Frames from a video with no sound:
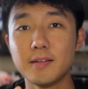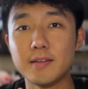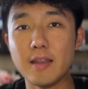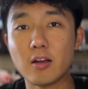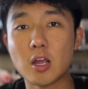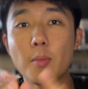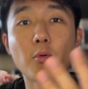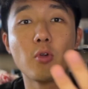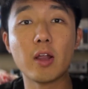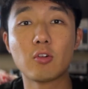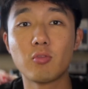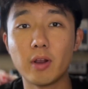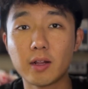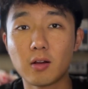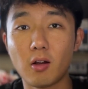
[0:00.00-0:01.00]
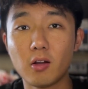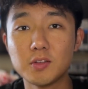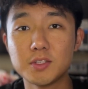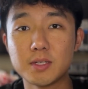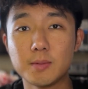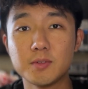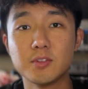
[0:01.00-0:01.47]
Now, a couple great credit cards
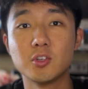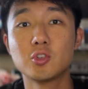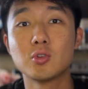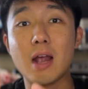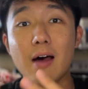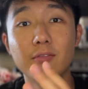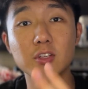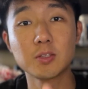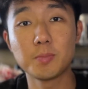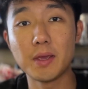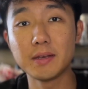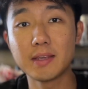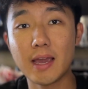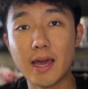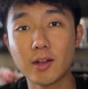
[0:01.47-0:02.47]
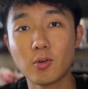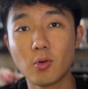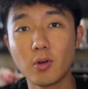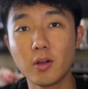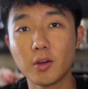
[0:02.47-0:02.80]
in terms of the travel spend category